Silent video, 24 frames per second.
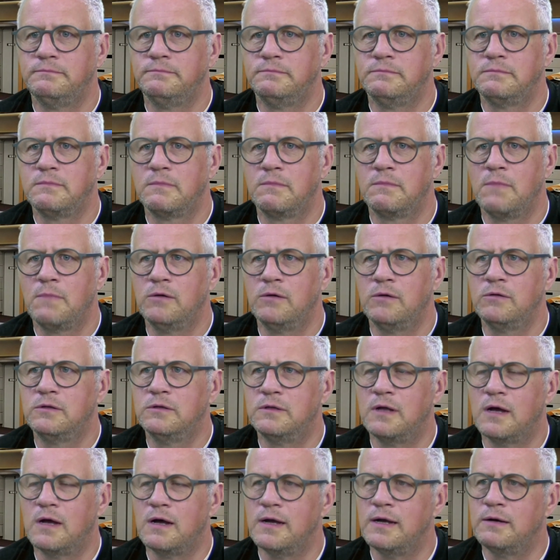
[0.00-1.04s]
my uncle
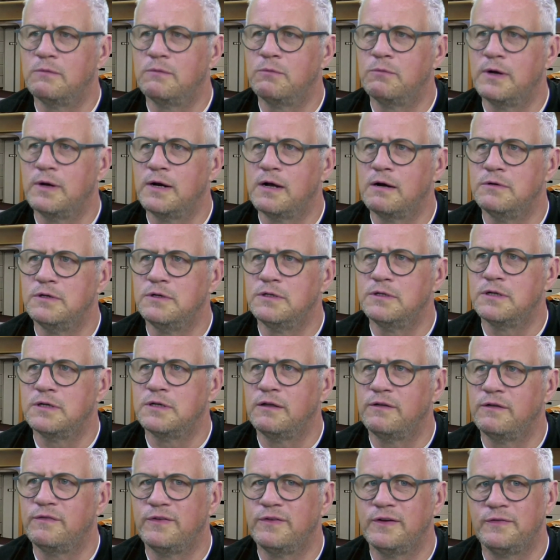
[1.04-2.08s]
died when I was
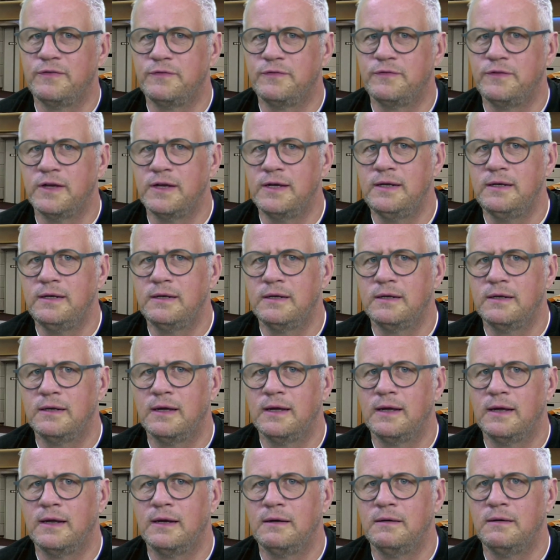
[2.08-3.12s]
only 15,
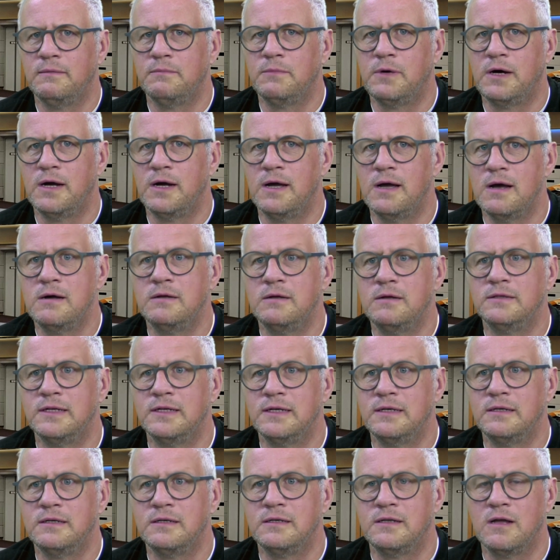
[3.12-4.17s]
and my aunt
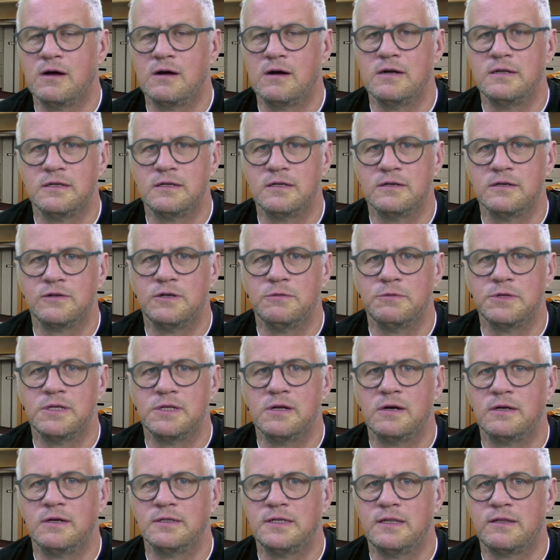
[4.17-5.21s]
didn't die until she was
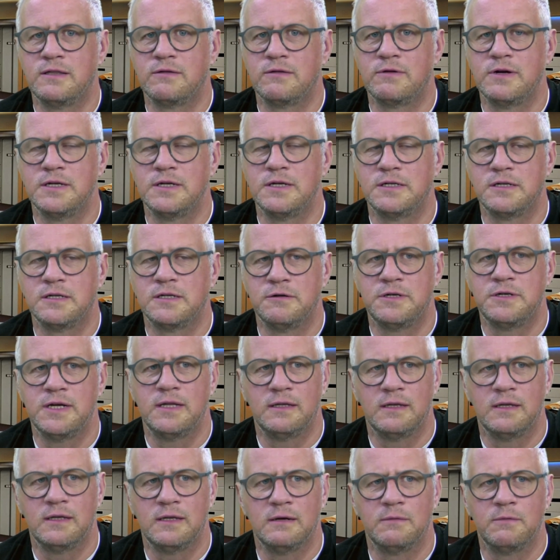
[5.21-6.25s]
93. So she
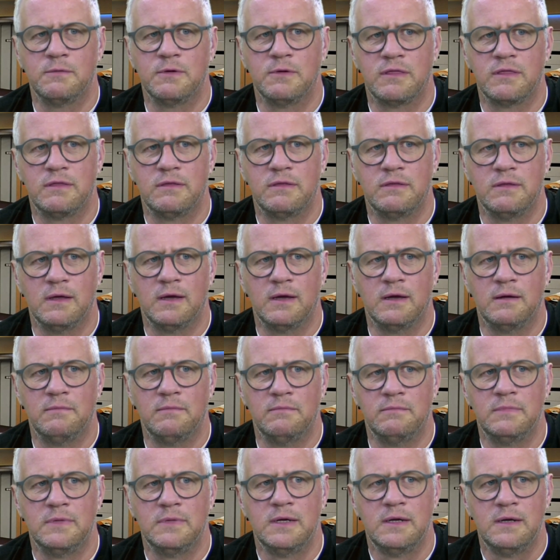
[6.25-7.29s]
ended it with
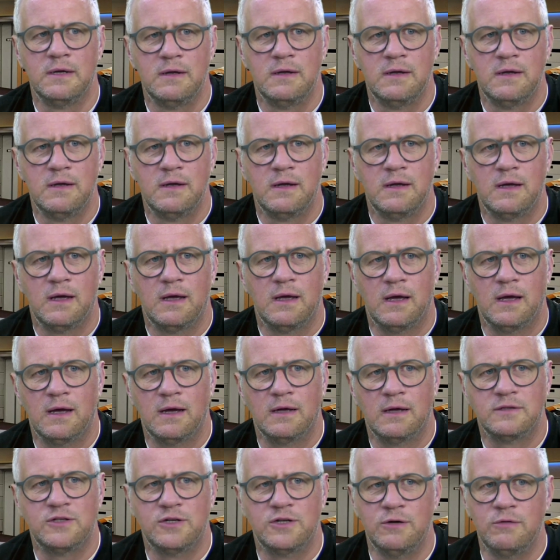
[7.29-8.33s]

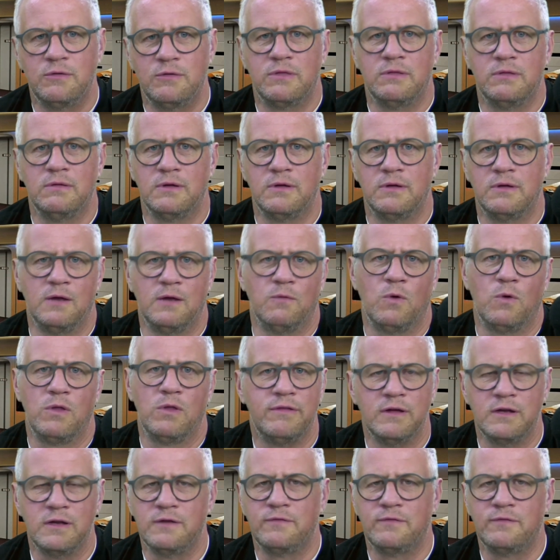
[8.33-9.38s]

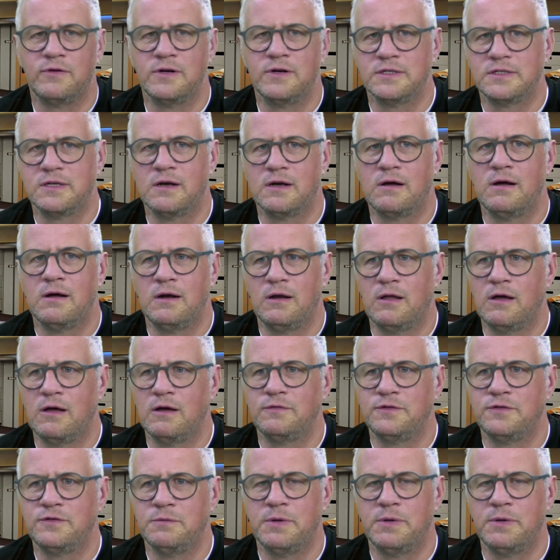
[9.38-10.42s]
1/3 of her entire
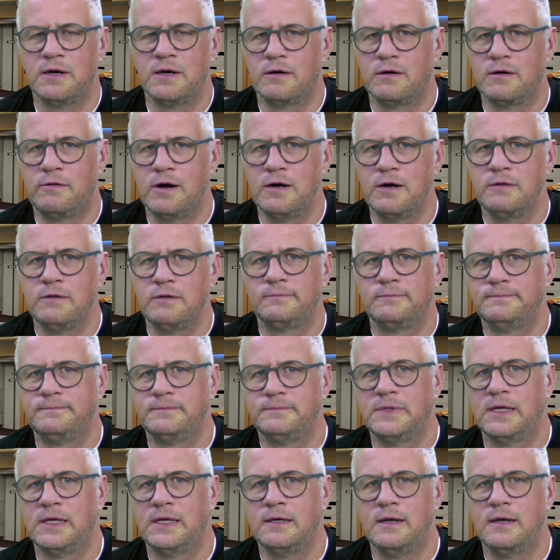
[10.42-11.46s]
life she'd been on her own,
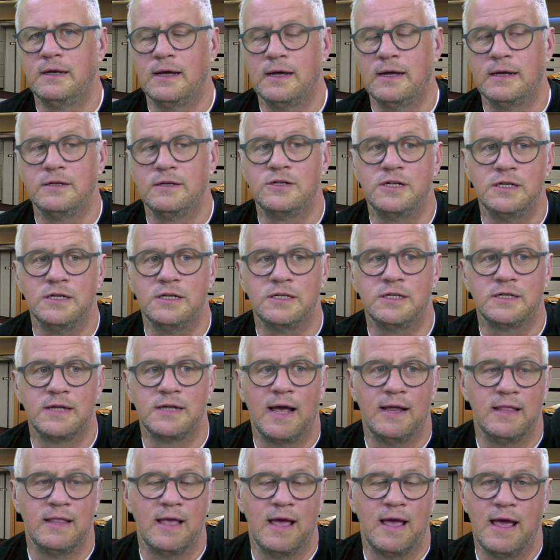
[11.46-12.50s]
and she
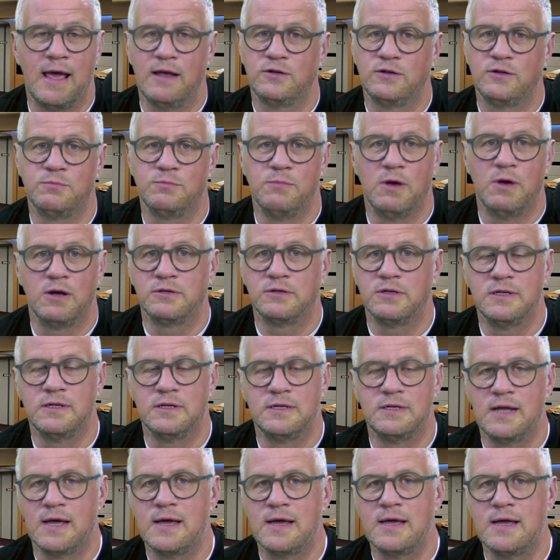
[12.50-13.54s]
sat in the house most of the
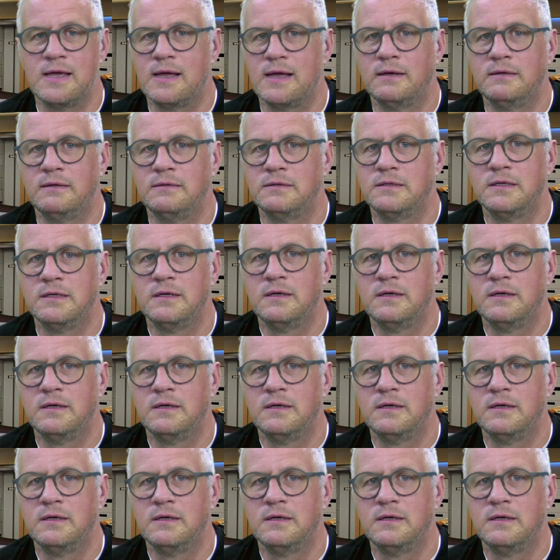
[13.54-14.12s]
day, and